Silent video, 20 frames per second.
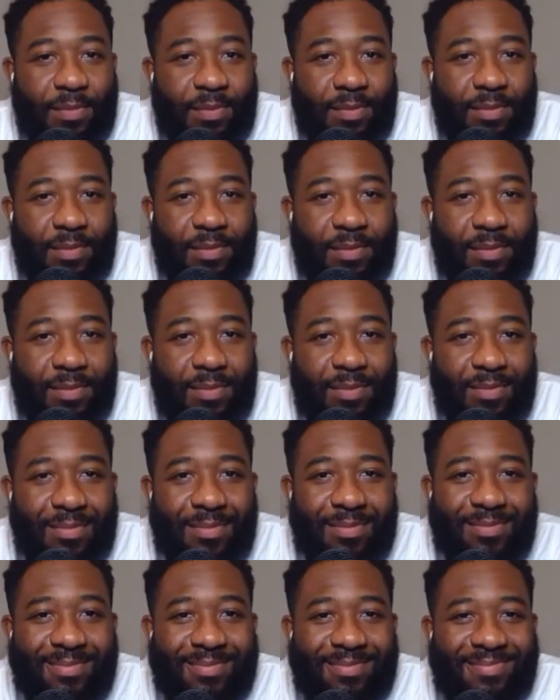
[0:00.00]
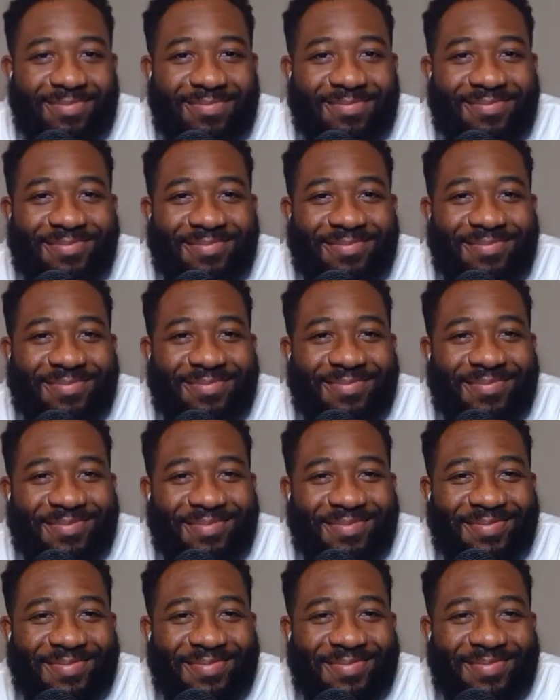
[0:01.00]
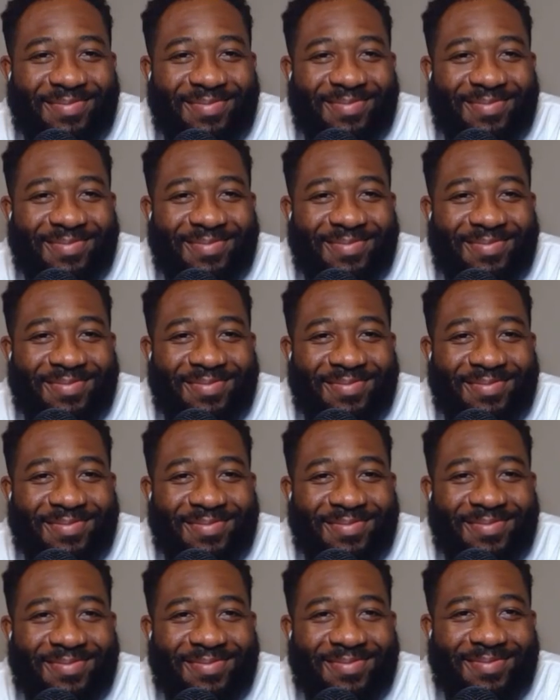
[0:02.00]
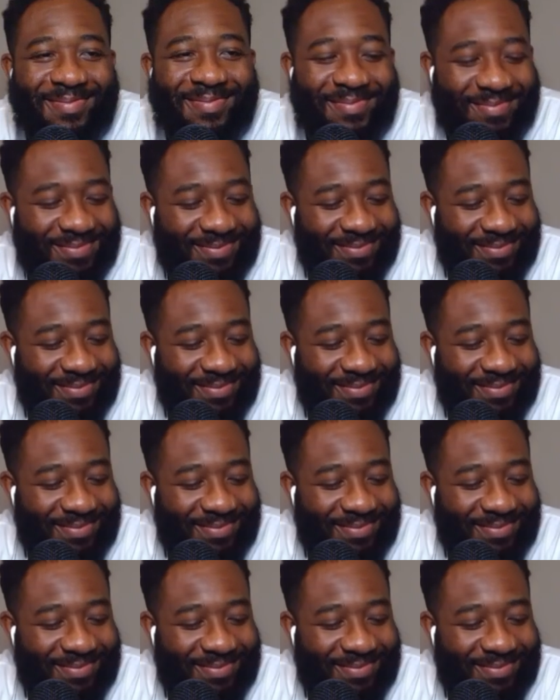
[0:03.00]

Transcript: No words are spoken by the person on screen.